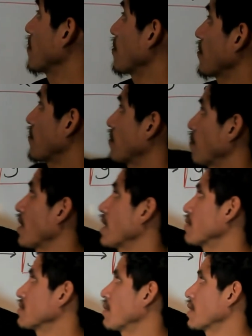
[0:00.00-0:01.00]
Remember the y
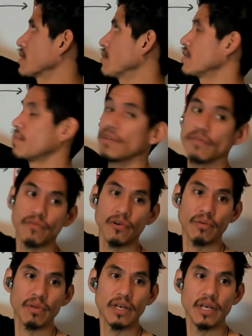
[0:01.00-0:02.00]
equals mx plus b
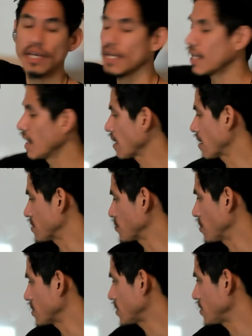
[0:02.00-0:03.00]
form, because
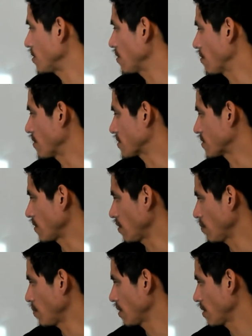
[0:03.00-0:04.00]
once you know the
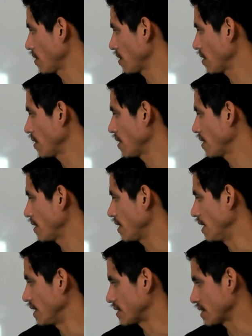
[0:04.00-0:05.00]
slope,
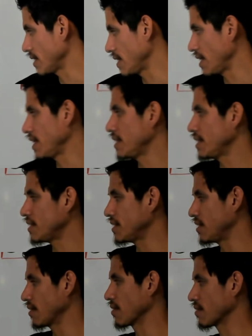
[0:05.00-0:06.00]
it's
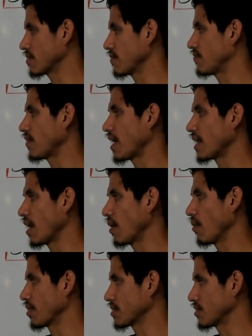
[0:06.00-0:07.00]
easier to find out
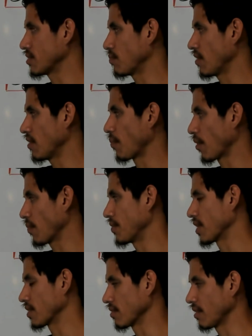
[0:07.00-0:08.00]
what the slope of a
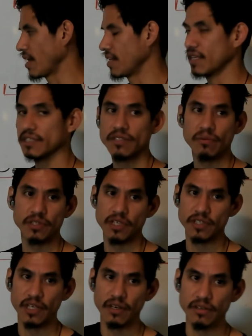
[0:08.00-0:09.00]
perpendicular line is, which
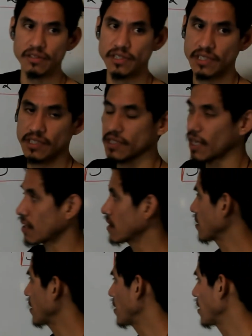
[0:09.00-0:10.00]
I'll tell you in just a
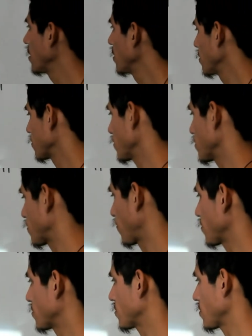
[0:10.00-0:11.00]
second. So let's
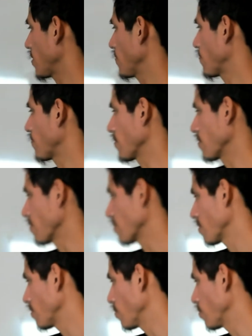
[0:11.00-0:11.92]
first solve for